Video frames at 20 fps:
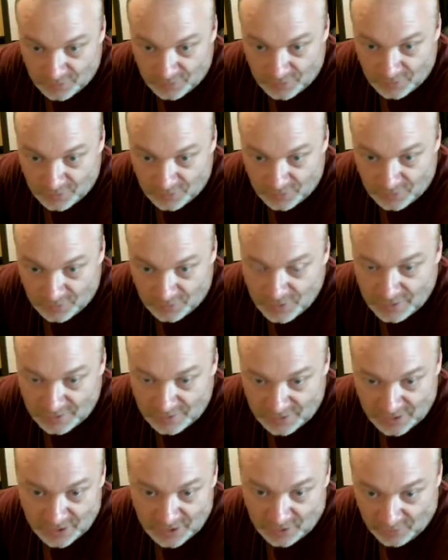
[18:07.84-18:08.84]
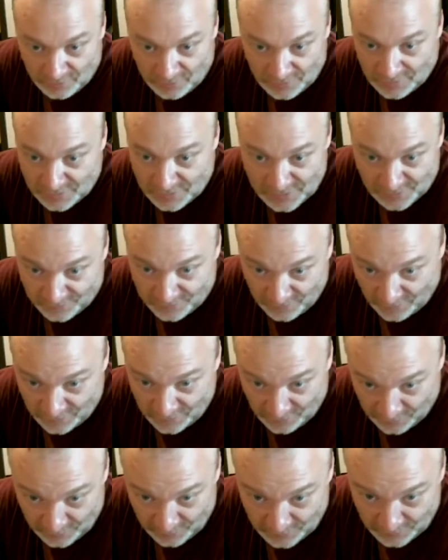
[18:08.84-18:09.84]
you can steal his
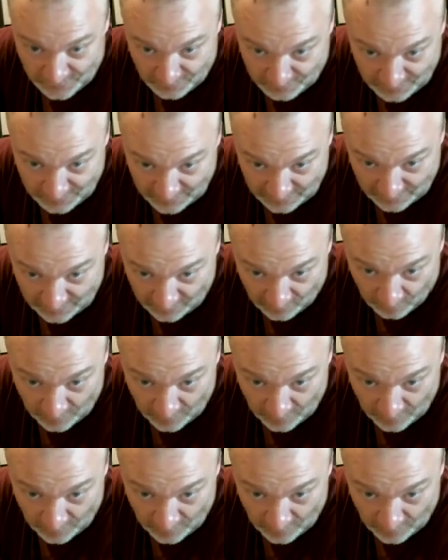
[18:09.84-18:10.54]
thunder depending on